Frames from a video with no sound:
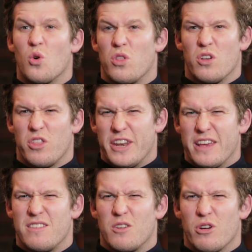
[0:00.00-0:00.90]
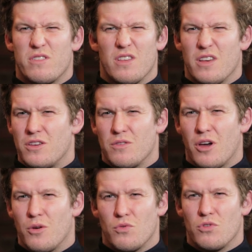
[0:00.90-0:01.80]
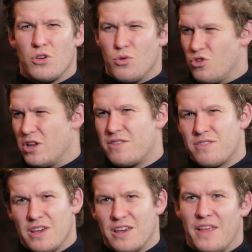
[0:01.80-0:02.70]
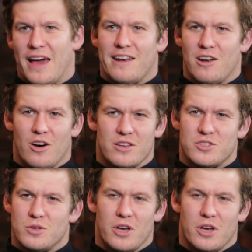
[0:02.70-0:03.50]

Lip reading: all the nitty gritty that you don't usually see in the headlines.